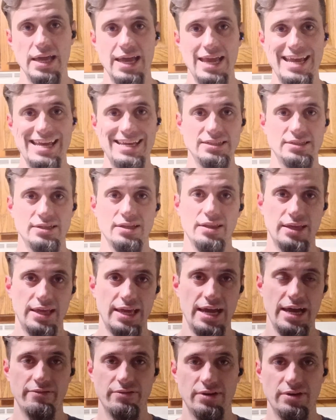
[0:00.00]
into the
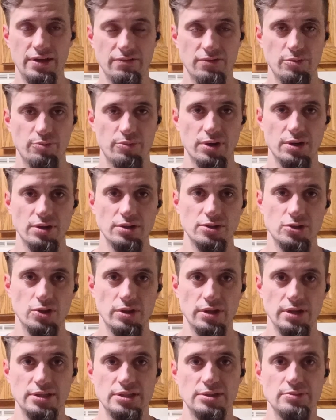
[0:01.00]
cavity of the bird so
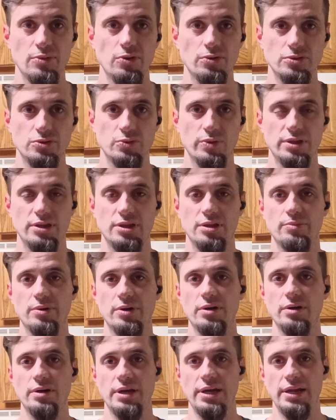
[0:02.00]
that it smokes with the
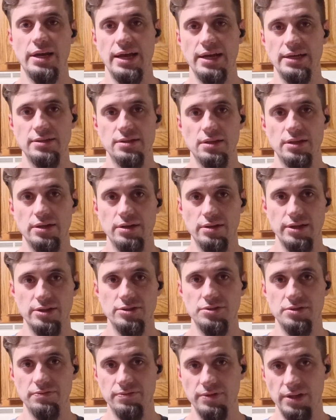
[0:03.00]
bird and adds a little
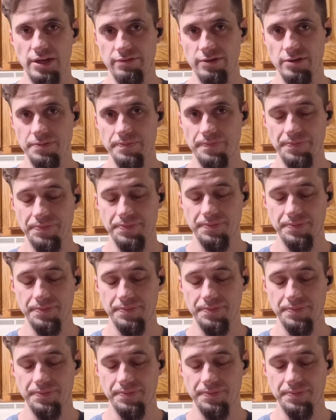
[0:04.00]
extra flavor.